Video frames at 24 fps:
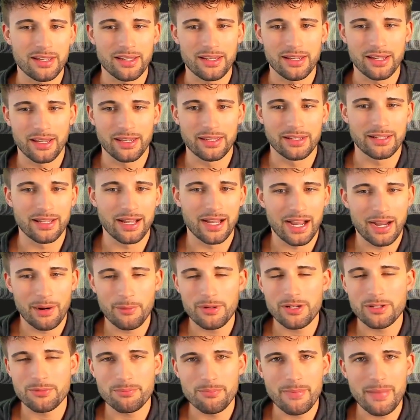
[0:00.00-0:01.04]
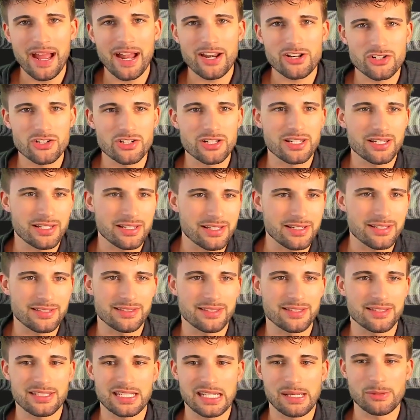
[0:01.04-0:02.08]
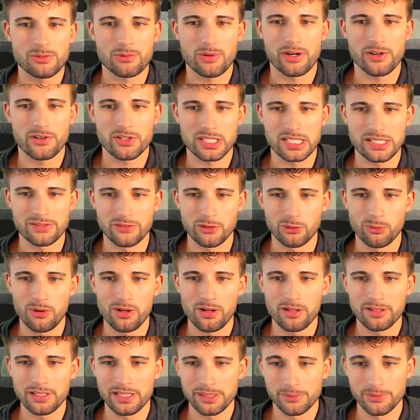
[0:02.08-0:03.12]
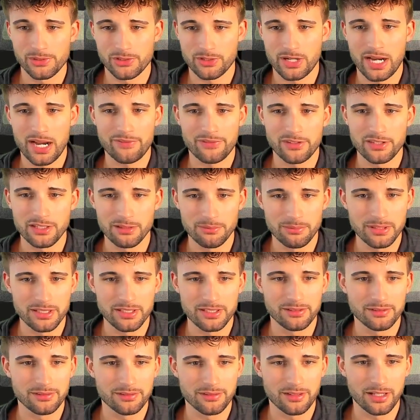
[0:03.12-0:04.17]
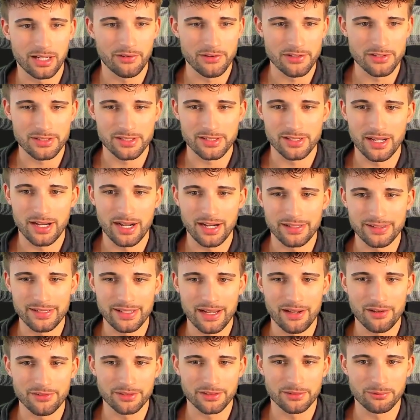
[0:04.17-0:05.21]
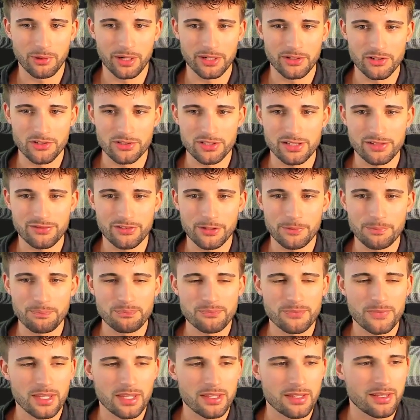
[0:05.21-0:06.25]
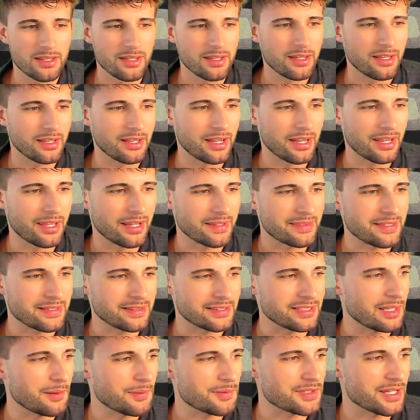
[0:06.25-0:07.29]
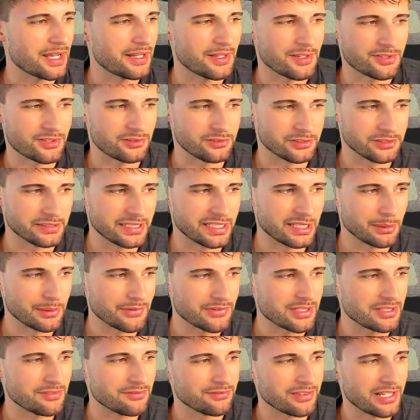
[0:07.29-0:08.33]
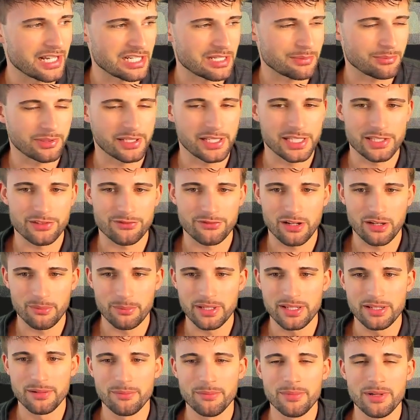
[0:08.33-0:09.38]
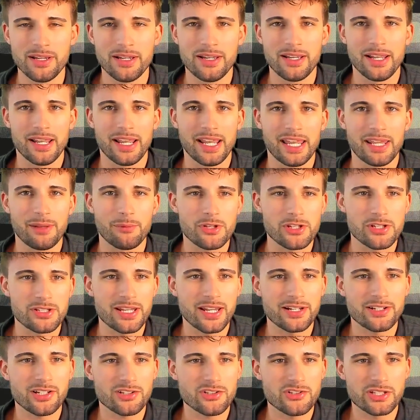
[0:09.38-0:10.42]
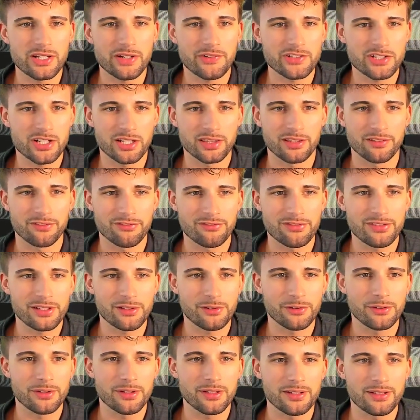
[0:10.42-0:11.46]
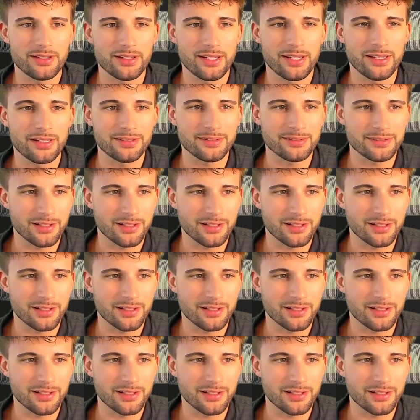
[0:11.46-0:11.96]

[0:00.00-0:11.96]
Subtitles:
And I would imagine he is this team's wide receiver one. He was drafted to be obviously a high talented wide receiver. And I think the upside is certainly there. And we've seen flash plays from him. And when you take Justin Jefferson off the field, it